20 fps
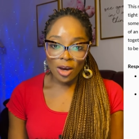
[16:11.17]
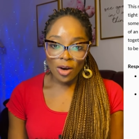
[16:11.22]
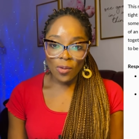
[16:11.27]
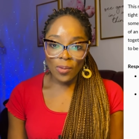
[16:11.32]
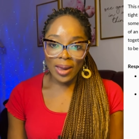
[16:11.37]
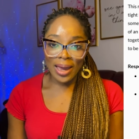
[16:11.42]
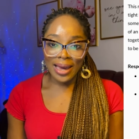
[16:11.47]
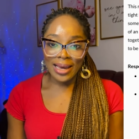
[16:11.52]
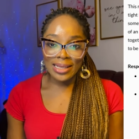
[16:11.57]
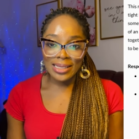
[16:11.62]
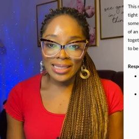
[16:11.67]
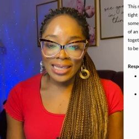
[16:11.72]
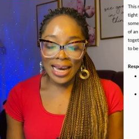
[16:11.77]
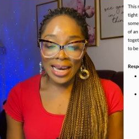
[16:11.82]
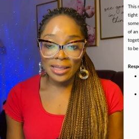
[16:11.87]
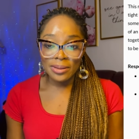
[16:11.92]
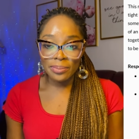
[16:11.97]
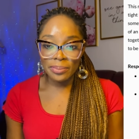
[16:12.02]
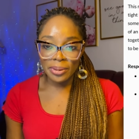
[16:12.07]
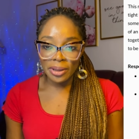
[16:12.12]
We are a
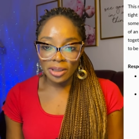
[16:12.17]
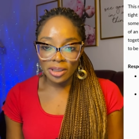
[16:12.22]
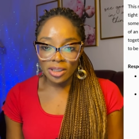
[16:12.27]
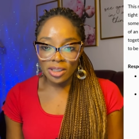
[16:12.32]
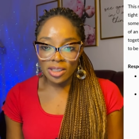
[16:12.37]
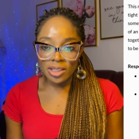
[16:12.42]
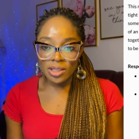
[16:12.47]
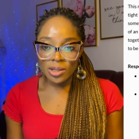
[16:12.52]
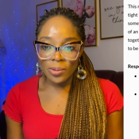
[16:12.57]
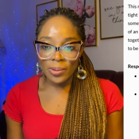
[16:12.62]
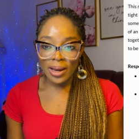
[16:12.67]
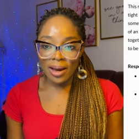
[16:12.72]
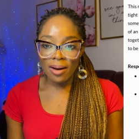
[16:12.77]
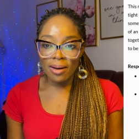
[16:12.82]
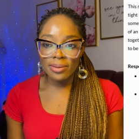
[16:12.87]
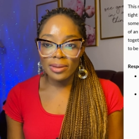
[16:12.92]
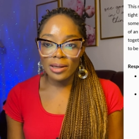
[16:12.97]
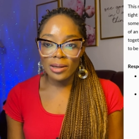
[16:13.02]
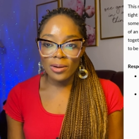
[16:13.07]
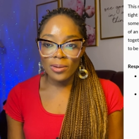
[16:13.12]
tight bunch, so we are on
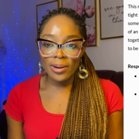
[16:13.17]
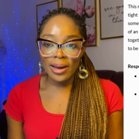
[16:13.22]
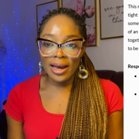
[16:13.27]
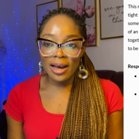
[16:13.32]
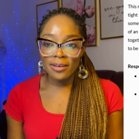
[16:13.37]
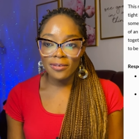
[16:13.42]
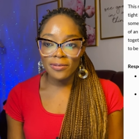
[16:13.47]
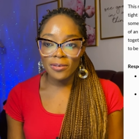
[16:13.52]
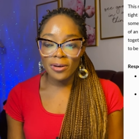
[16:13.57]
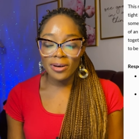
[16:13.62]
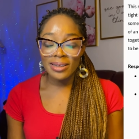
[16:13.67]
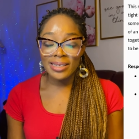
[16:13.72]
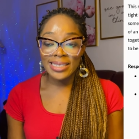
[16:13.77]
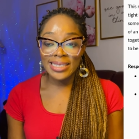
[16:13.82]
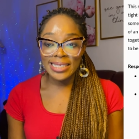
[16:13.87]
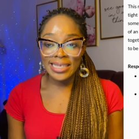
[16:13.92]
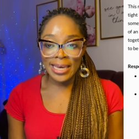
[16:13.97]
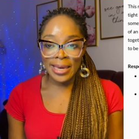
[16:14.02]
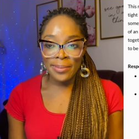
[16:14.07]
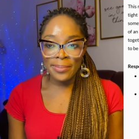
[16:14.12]
the lookout for a
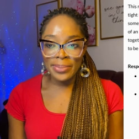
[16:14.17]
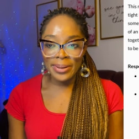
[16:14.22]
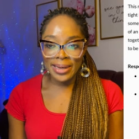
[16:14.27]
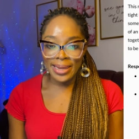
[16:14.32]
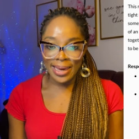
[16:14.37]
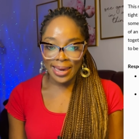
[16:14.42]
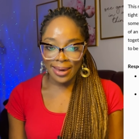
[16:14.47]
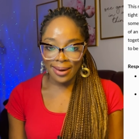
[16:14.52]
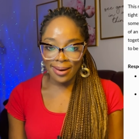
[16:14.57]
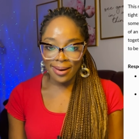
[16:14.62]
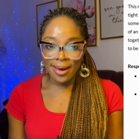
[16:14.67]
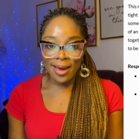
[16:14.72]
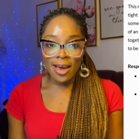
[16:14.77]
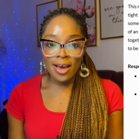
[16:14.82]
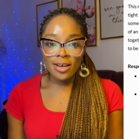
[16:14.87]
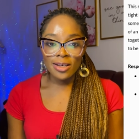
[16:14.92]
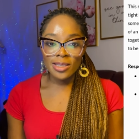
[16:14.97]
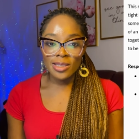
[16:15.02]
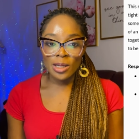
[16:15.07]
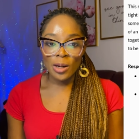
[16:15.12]
team player,
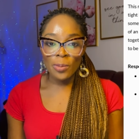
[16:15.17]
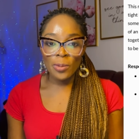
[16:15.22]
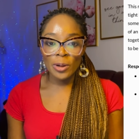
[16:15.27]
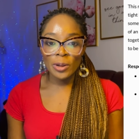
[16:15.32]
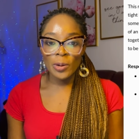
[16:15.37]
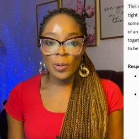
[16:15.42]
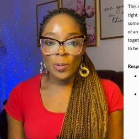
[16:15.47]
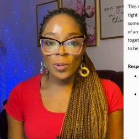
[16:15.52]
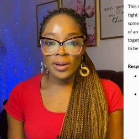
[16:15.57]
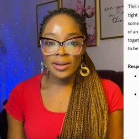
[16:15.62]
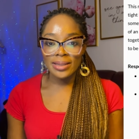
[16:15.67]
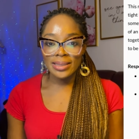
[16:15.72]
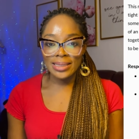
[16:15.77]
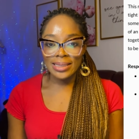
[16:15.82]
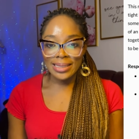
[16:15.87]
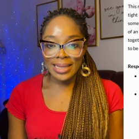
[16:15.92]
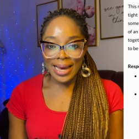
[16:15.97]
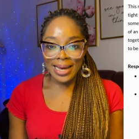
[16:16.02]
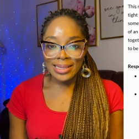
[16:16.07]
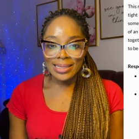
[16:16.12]
someone who
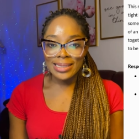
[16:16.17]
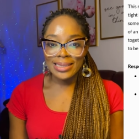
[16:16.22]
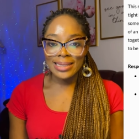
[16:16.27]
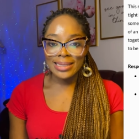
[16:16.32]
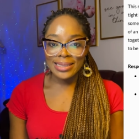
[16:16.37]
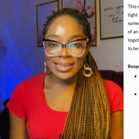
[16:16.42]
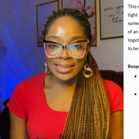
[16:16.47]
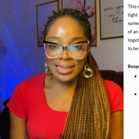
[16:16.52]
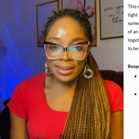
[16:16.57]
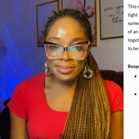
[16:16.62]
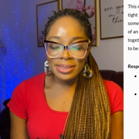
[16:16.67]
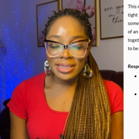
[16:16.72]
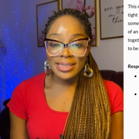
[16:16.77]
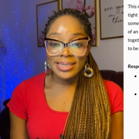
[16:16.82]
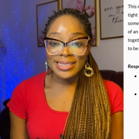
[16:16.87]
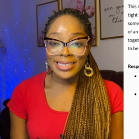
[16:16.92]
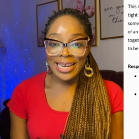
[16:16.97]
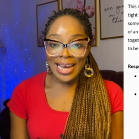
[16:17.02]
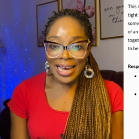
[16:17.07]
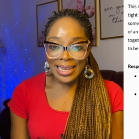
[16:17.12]
understands and accepts the
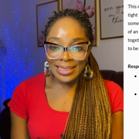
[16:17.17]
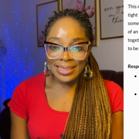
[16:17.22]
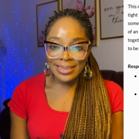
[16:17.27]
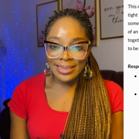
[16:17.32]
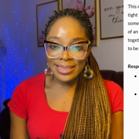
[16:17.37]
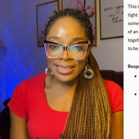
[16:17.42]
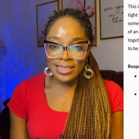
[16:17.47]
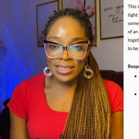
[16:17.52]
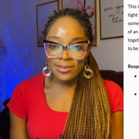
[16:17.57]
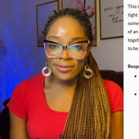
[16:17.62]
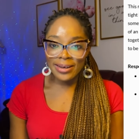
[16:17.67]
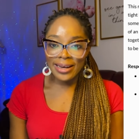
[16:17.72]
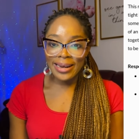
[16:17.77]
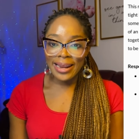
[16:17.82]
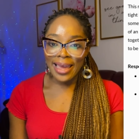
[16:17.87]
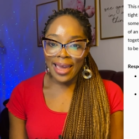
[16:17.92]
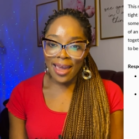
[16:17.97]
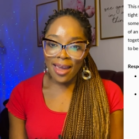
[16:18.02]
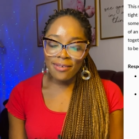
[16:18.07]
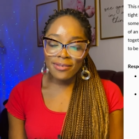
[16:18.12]
challenges of an
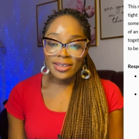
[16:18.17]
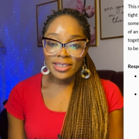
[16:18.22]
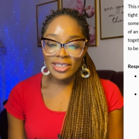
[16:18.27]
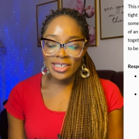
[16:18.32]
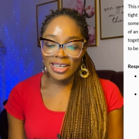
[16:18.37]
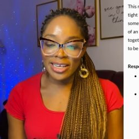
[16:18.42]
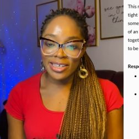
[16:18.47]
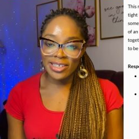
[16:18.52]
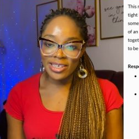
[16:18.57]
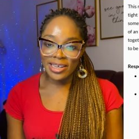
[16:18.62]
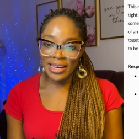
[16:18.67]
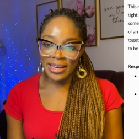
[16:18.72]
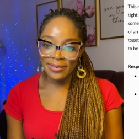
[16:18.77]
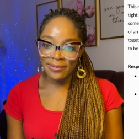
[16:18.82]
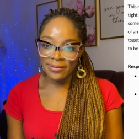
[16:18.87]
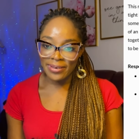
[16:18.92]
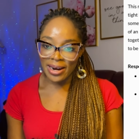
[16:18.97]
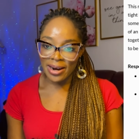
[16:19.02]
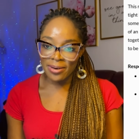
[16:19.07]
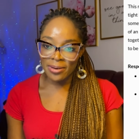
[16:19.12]
ever-changing
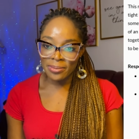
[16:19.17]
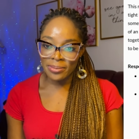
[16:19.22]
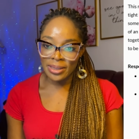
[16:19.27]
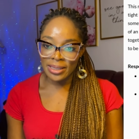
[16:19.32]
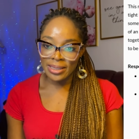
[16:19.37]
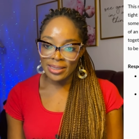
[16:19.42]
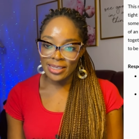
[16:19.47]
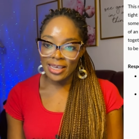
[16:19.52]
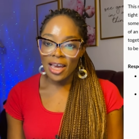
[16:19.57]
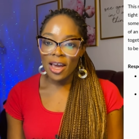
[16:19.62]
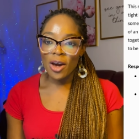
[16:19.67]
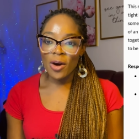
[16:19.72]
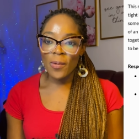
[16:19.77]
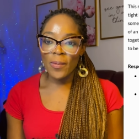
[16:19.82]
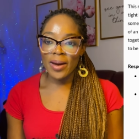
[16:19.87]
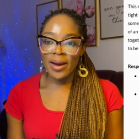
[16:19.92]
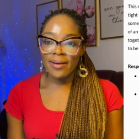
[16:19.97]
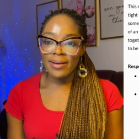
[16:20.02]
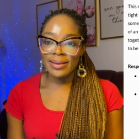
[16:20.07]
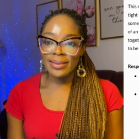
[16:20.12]
environment. We
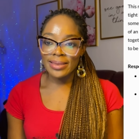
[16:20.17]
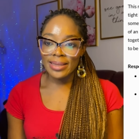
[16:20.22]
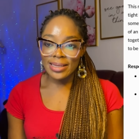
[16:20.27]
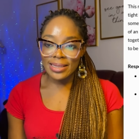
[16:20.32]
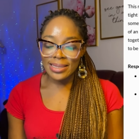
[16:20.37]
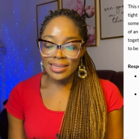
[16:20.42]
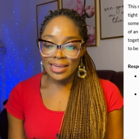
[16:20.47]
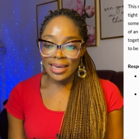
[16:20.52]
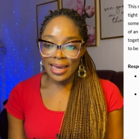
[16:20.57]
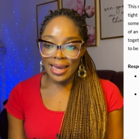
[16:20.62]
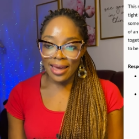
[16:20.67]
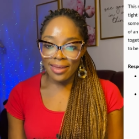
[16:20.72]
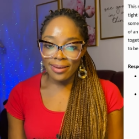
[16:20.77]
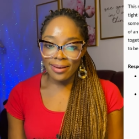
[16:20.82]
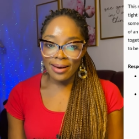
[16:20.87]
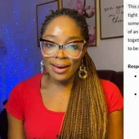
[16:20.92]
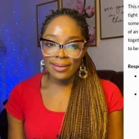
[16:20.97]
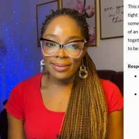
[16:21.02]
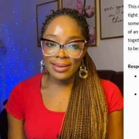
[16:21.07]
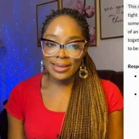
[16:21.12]
are in this together,
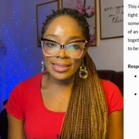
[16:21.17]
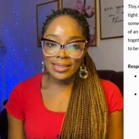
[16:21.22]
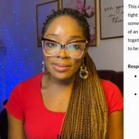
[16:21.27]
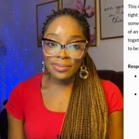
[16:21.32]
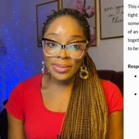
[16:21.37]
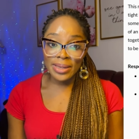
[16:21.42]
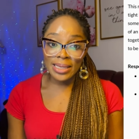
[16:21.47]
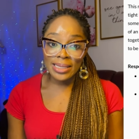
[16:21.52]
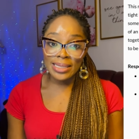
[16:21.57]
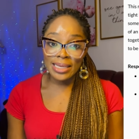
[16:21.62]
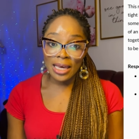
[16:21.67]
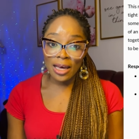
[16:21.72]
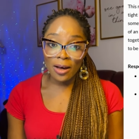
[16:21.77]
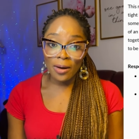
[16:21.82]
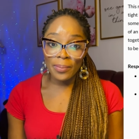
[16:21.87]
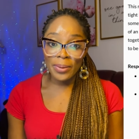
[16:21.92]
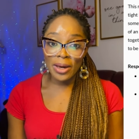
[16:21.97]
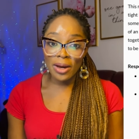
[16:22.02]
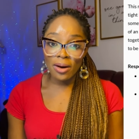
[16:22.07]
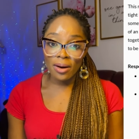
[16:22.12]
and this means
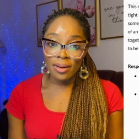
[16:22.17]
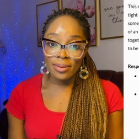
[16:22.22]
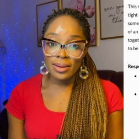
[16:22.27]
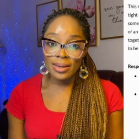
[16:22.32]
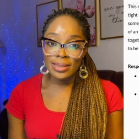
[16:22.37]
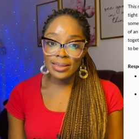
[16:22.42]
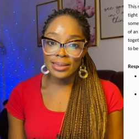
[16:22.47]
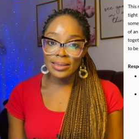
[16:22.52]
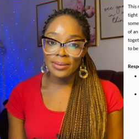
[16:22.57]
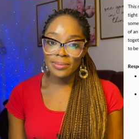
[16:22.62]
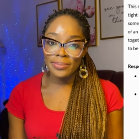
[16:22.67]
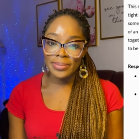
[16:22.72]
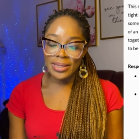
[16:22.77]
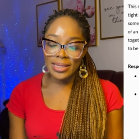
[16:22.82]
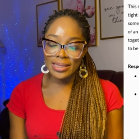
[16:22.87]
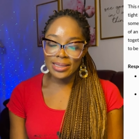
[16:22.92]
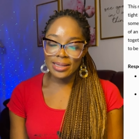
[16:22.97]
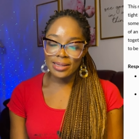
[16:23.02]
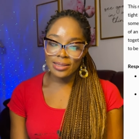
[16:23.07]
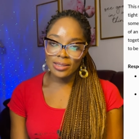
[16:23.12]
helping others in the
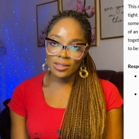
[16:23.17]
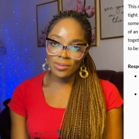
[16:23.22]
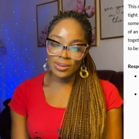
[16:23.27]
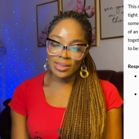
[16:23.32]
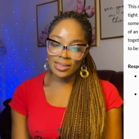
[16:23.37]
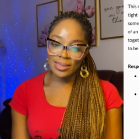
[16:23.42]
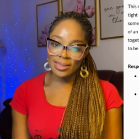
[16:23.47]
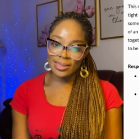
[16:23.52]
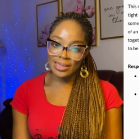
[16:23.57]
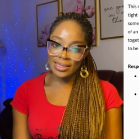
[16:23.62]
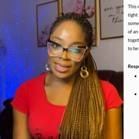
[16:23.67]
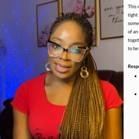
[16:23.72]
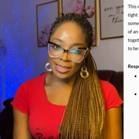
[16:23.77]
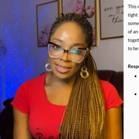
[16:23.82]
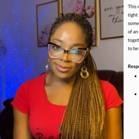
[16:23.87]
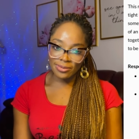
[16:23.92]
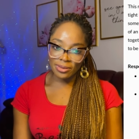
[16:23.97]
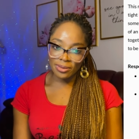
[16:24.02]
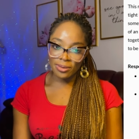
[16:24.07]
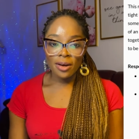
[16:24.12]
business to be
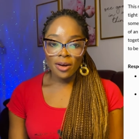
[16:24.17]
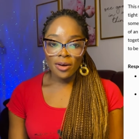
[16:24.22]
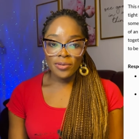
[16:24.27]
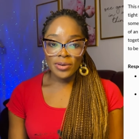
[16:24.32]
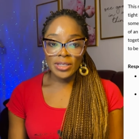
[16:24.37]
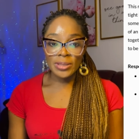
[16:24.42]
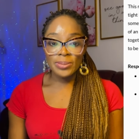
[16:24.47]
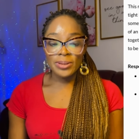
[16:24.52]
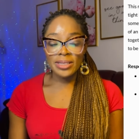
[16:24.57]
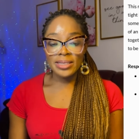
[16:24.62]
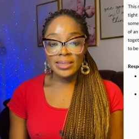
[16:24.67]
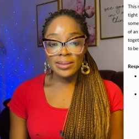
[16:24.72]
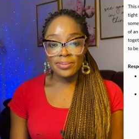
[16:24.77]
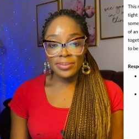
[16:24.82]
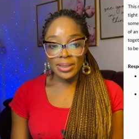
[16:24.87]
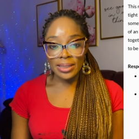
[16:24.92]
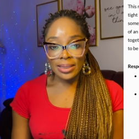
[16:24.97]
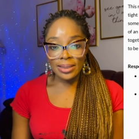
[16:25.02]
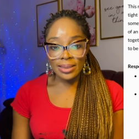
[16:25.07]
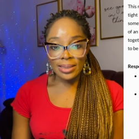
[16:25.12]
successful.
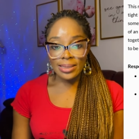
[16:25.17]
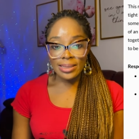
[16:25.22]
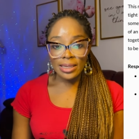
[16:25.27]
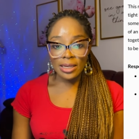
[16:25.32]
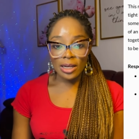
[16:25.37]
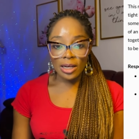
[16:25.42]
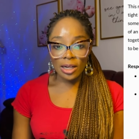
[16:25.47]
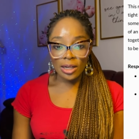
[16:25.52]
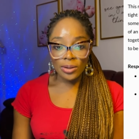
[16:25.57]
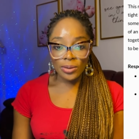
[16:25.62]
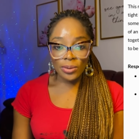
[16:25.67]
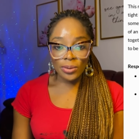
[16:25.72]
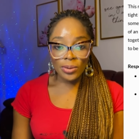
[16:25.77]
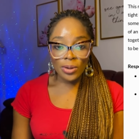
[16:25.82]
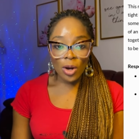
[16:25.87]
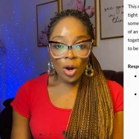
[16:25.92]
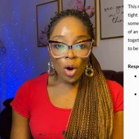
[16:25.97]
Responsibilities include